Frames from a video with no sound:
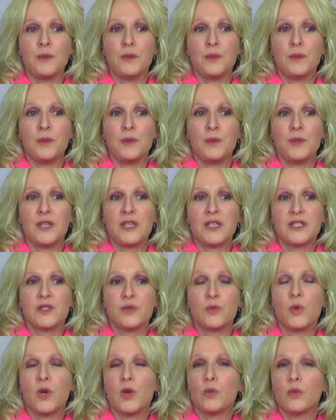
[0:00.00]
because
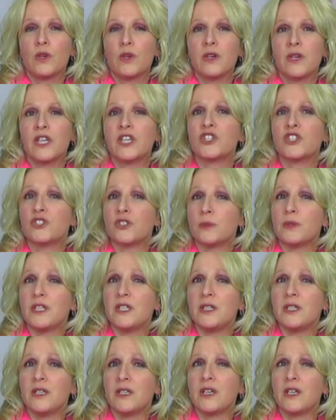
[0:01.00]
while we're
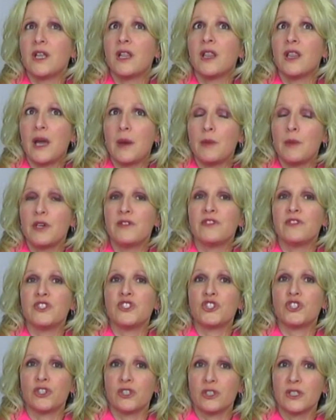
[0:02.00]
extremely collaborative
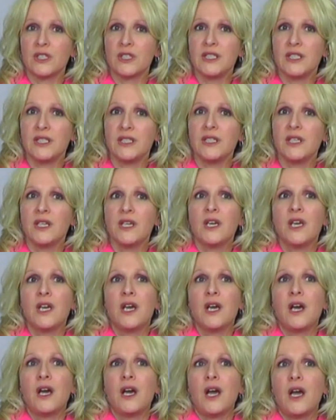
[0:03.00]
internally,
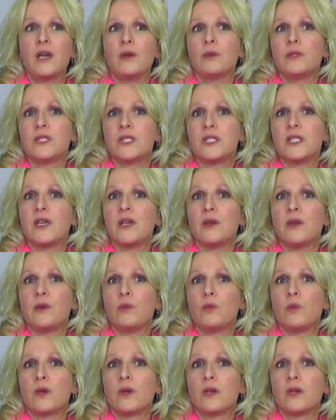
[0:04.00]
I would say
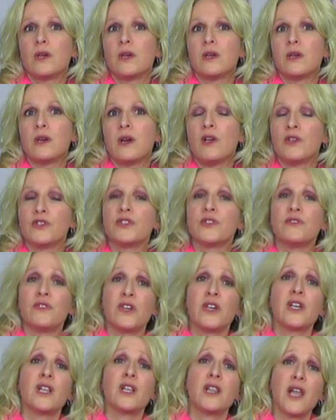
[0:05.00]
we're also
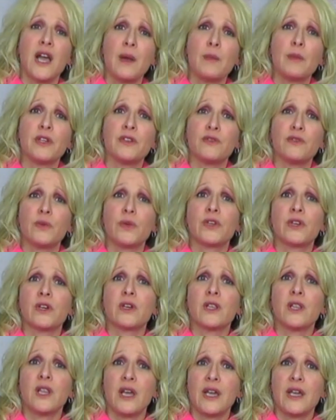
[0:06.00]
very collaborative with our
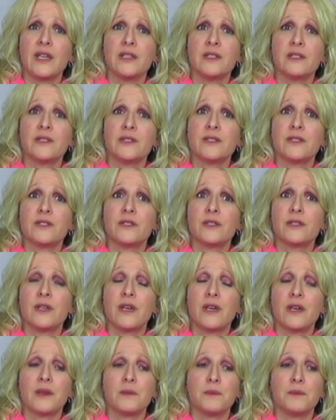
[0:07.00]
clients.
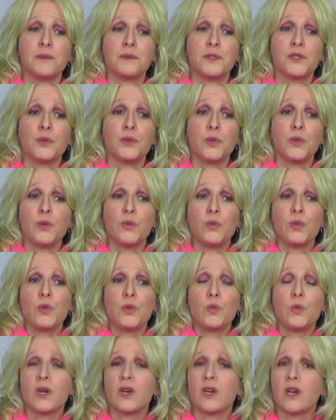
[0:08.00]
So we
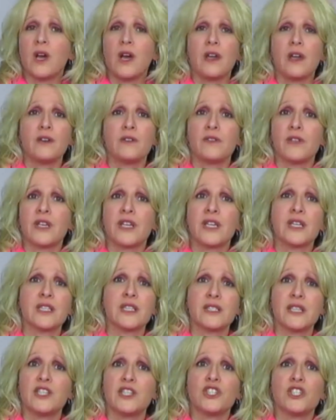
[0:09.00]
work kind of like an
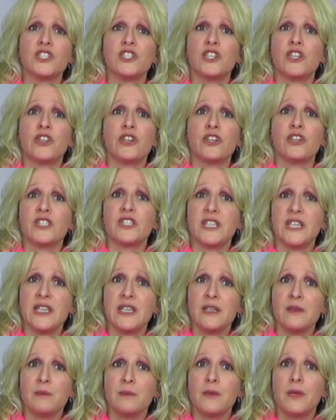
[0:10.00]
extension to their
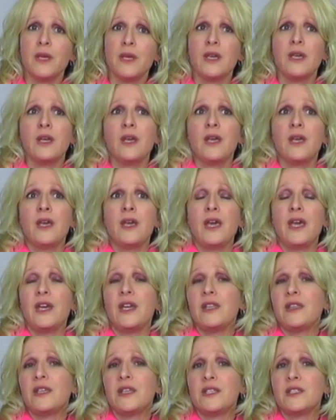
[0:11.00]
team. And
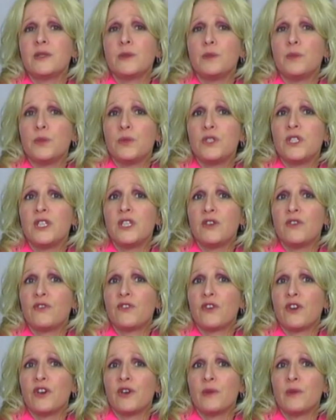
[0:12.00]
I think as a boutique
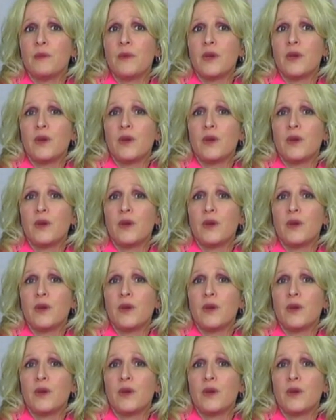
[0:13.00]
firm,